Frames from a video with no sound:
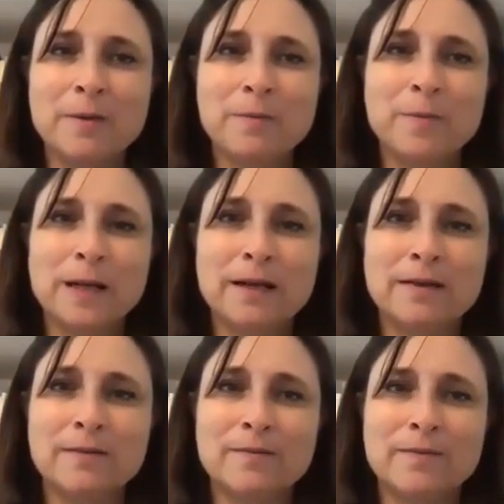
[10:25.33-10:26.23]
but
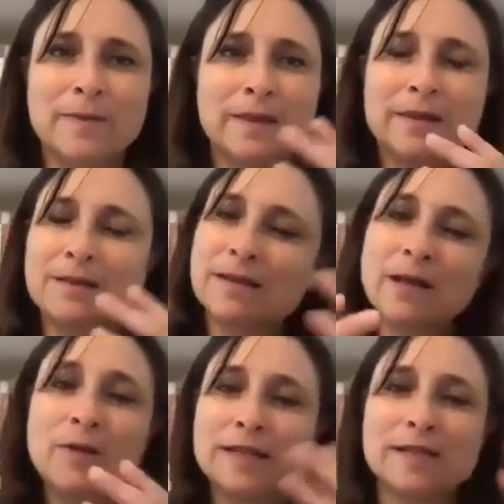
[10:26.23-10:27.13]
there's not
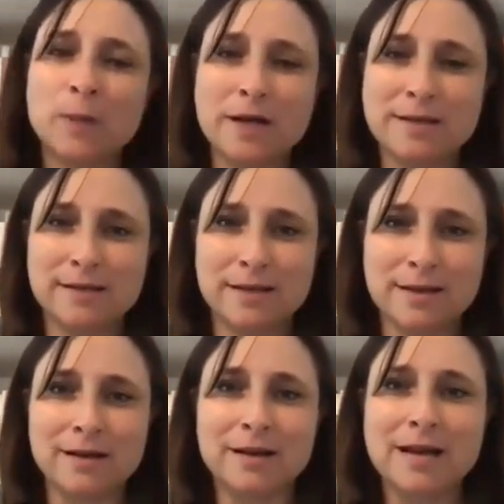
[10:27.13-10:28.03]
a reciprocity
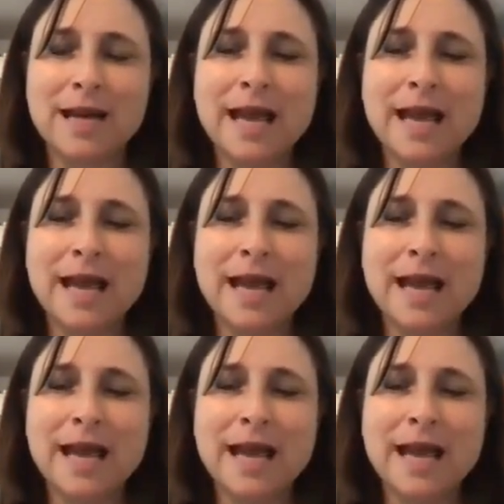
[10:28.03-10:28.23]
there,